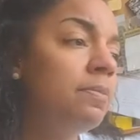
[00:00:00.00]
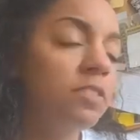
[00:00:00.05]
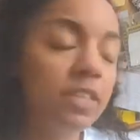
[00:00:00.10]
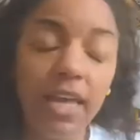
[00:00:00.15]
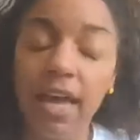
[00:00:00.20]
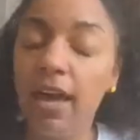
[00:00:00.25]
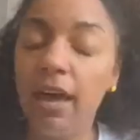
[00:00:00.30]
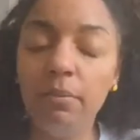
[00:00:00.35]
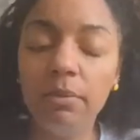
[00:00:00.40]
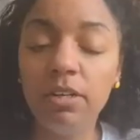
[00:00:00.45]
So
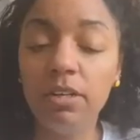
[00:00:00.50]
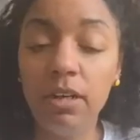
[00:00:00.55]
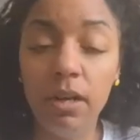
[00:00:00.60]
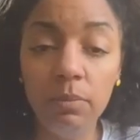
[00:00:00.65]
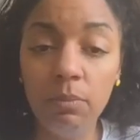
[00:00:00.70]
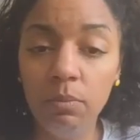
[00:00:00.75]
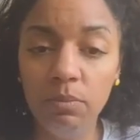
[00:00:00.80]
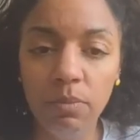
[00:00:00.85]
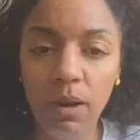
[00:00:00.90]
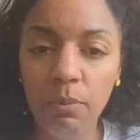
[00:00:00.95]
yeah, I'm
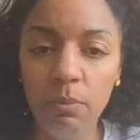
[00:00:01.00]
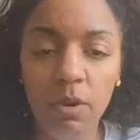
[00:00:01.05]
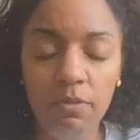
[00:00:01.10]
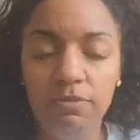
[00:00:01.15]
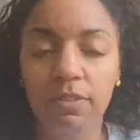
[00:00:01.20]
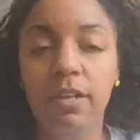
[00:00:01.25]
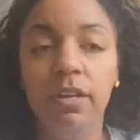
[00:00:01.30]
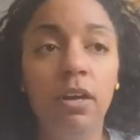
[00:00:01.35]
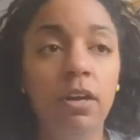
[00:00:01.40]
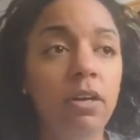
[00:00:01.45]

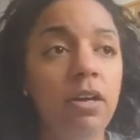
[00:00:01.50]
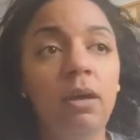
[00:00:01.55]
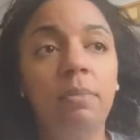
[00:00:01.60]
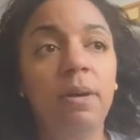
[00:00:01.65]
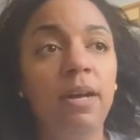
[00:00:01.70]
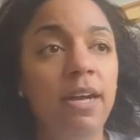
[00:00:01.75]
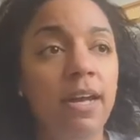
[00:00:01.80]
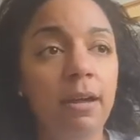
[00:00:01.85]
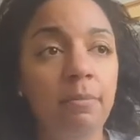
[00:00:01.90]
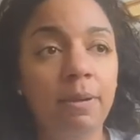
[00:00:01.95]
waffling on. I
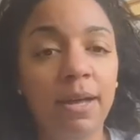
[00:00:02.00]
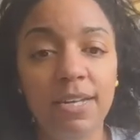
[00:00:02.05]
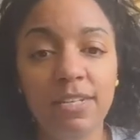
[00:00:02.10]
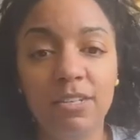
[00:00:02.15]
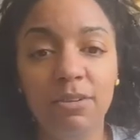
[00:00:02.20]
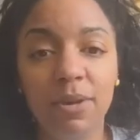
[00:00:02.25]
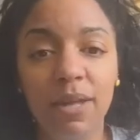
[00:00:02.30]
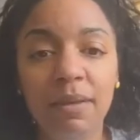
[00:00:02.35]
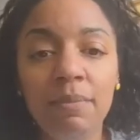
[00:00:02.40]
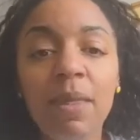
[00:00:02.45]
better get back
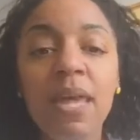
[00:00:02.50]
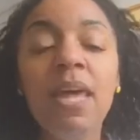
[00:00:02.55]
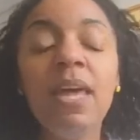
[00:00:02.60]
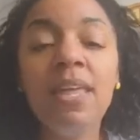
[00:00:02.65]
to it.